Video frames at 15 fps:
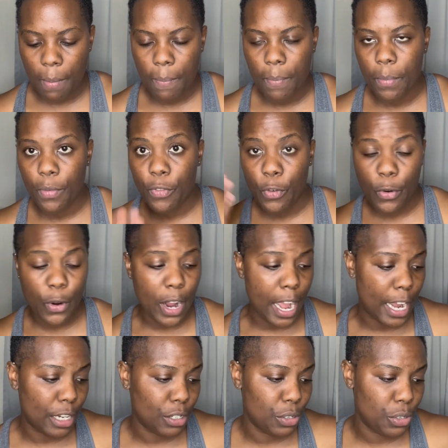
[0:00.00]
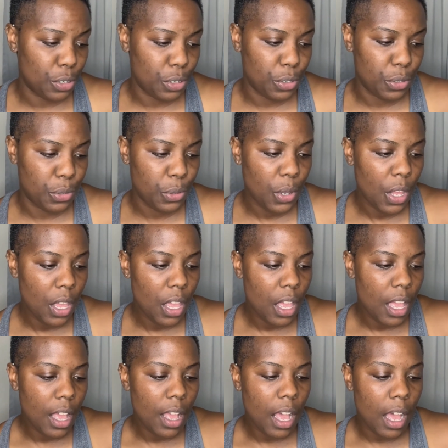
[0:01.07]
before I do
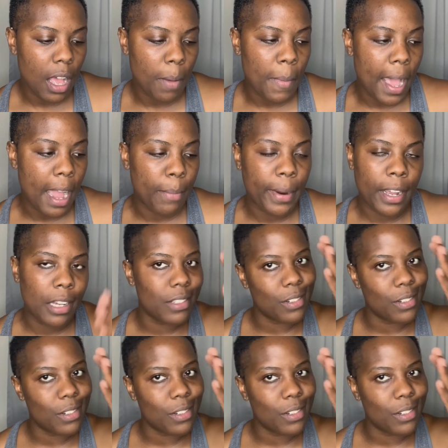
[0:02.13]
my eyebrows,